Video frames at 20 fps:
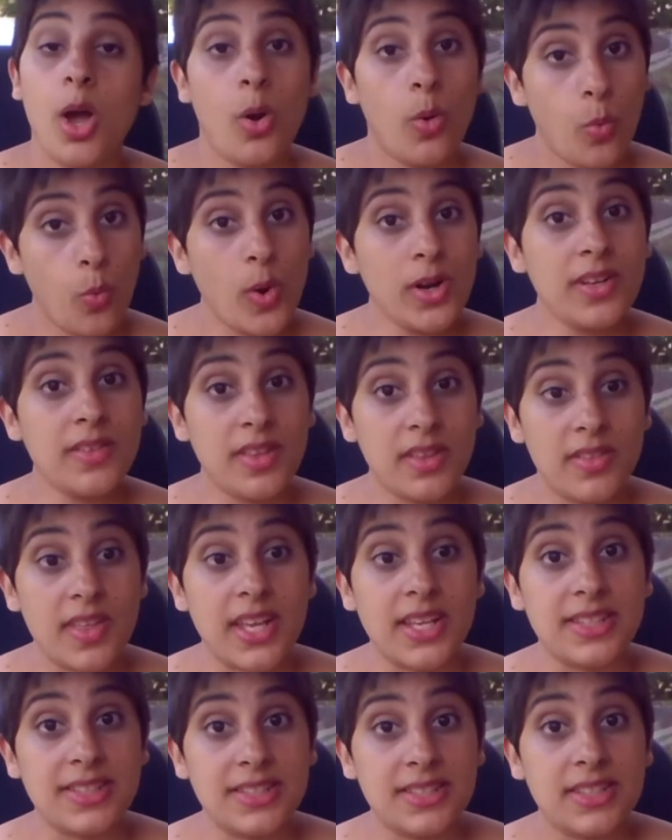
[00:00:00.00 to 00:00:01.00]
One of the
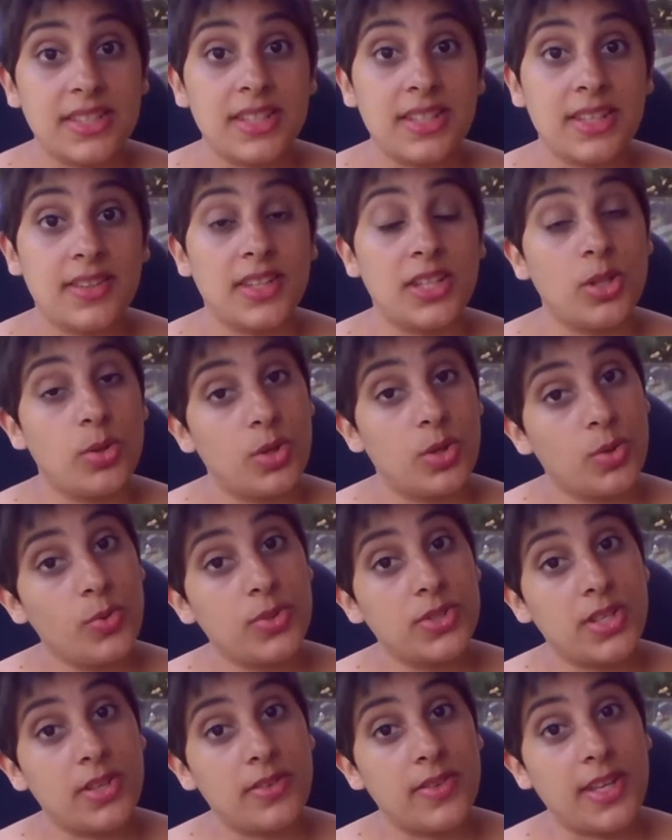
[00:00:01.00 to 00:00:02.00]
things that you can
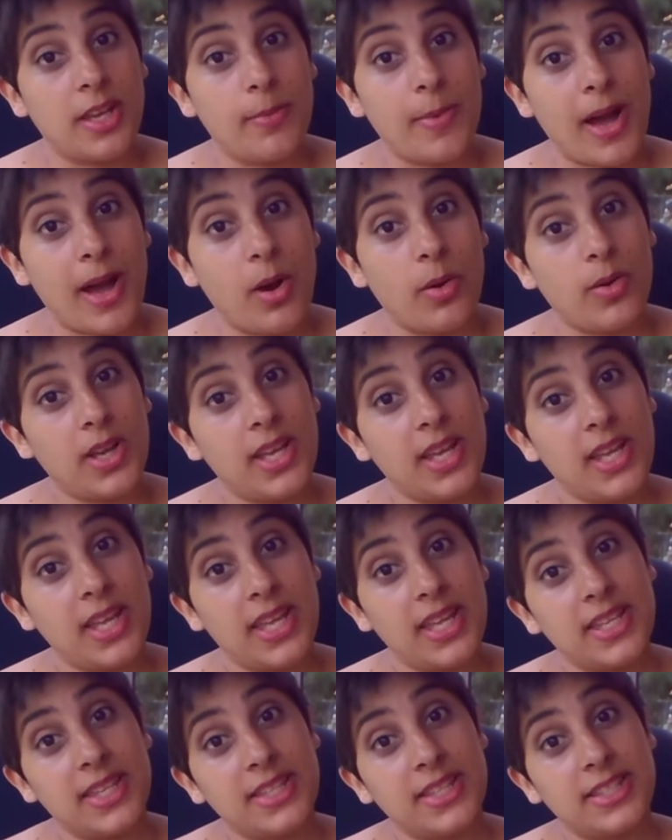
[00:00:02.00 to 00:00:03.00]
also think about
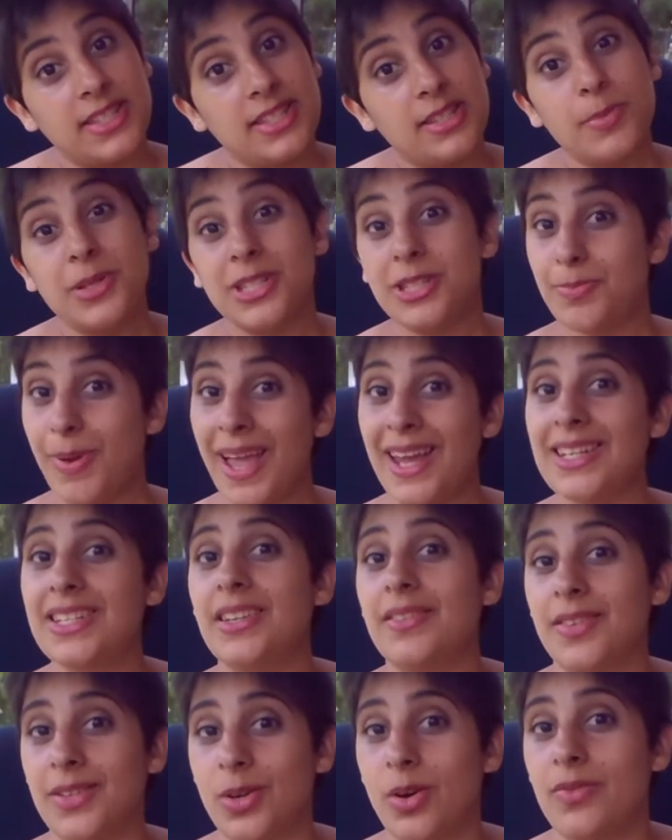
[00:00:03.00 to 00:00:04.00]
is the
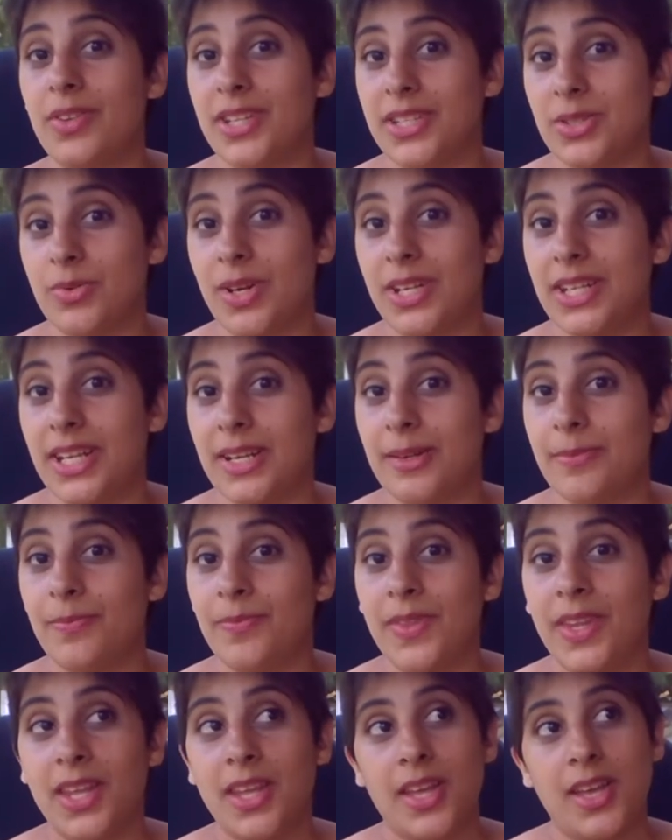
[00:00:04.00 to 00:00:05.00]
perspective a novel is written in.
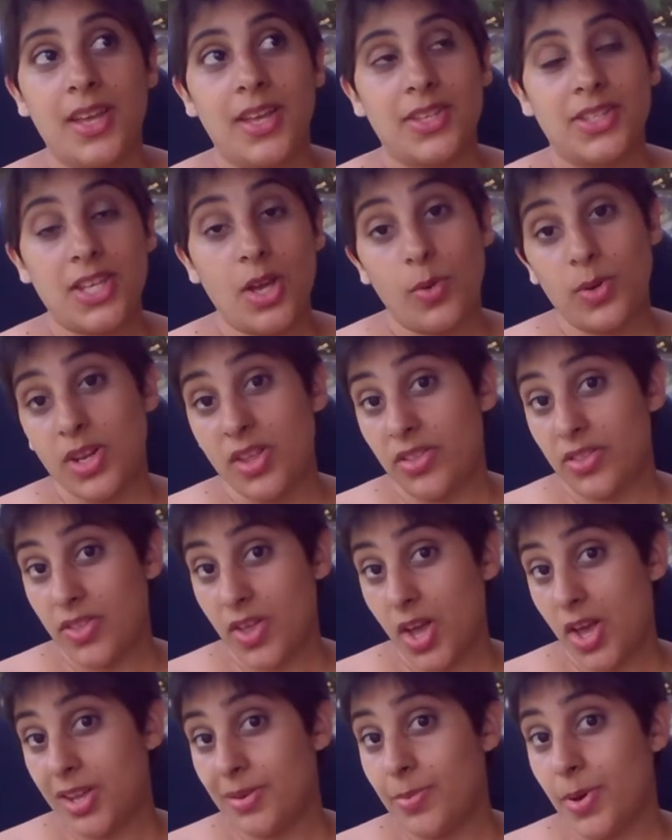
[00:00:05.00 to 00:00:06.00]
So, in a
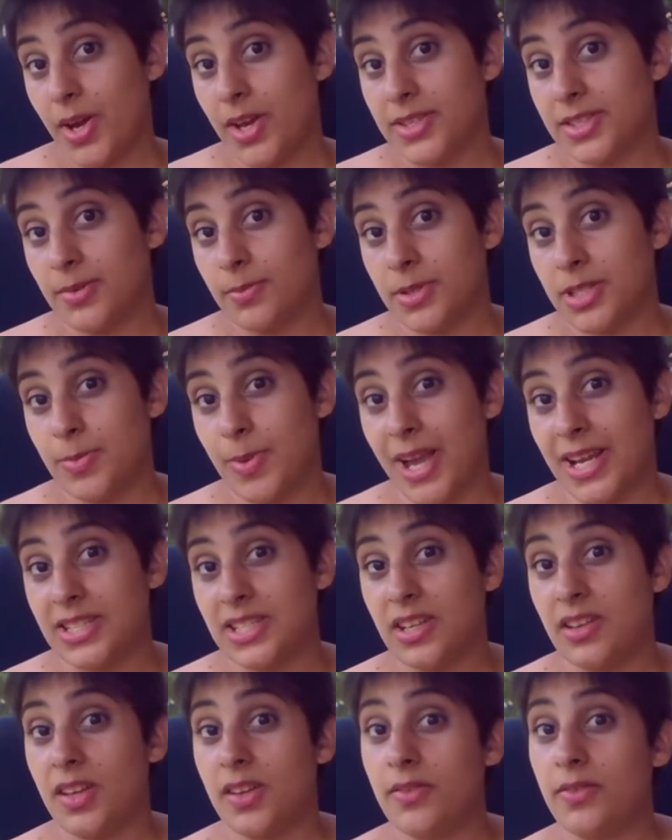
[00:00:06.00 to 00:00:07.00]
third person
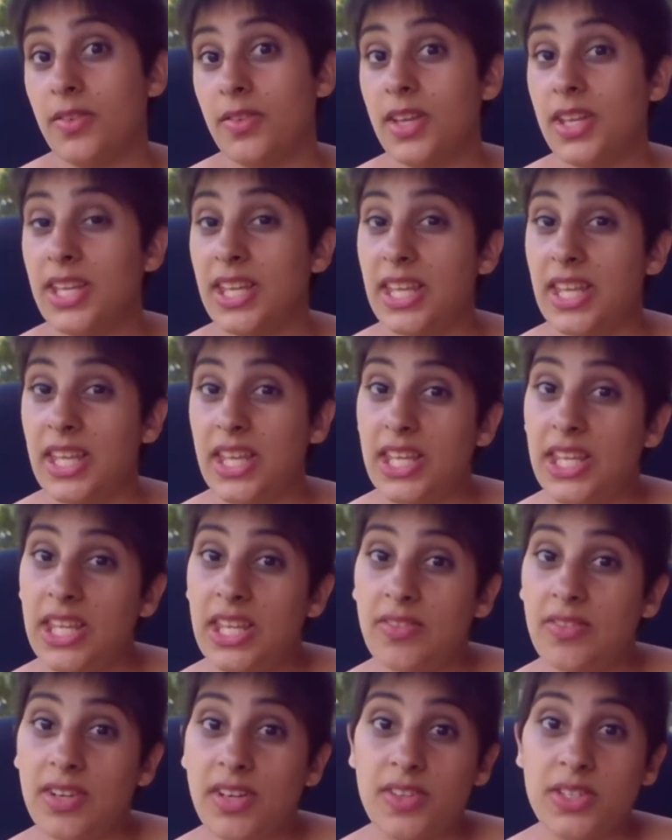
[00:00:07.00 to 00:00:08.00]
perspective,
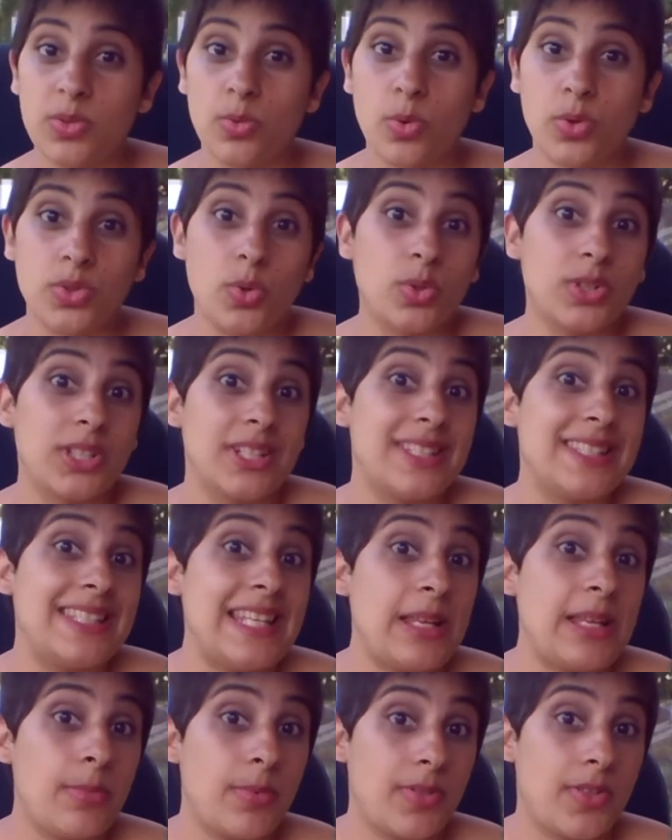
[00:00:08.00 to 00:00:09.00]
even if it's what's called a
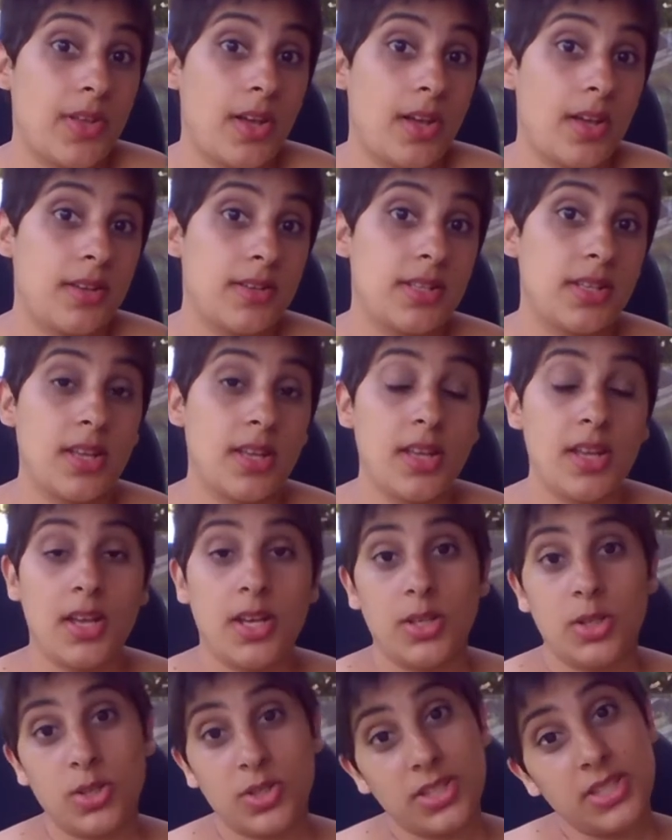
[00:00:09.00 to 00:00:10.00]
deep third,
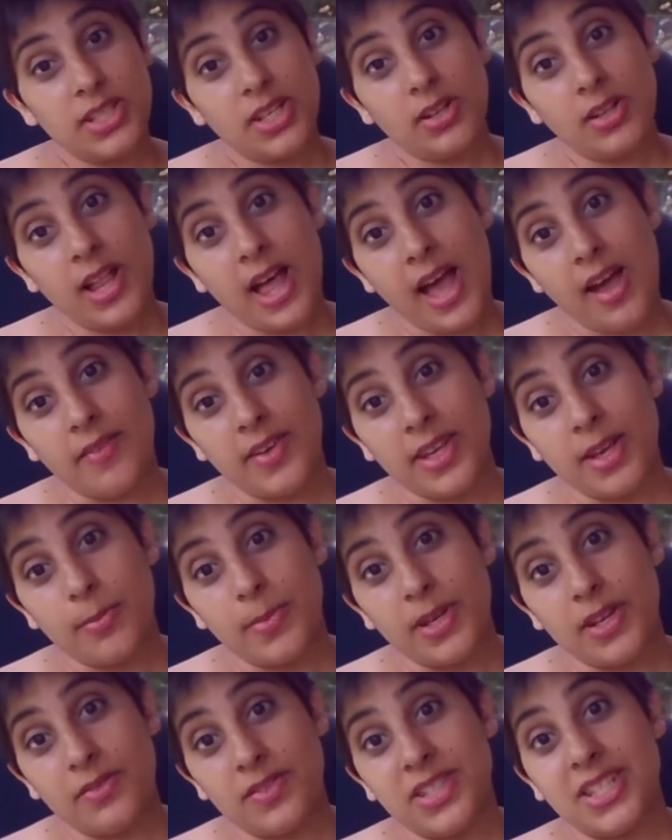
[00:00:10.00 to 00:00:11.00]
you're still having a
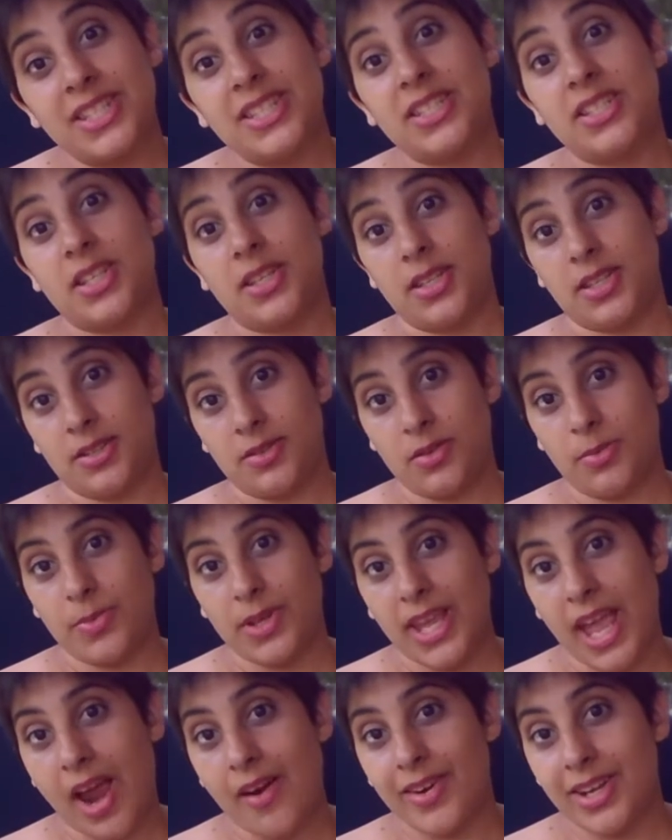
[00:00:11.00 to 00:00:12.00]
bit of distance from the
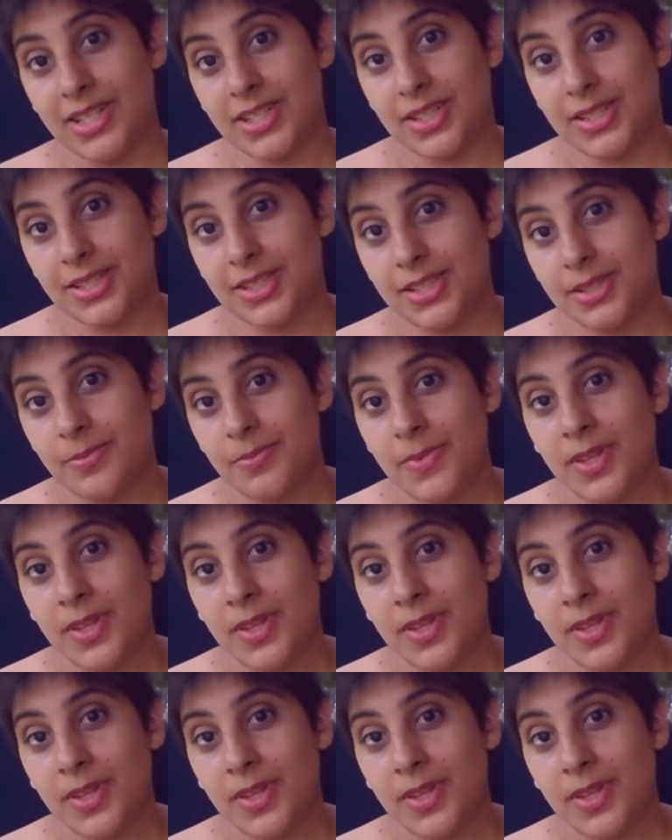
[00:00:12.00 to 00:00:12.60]
characters.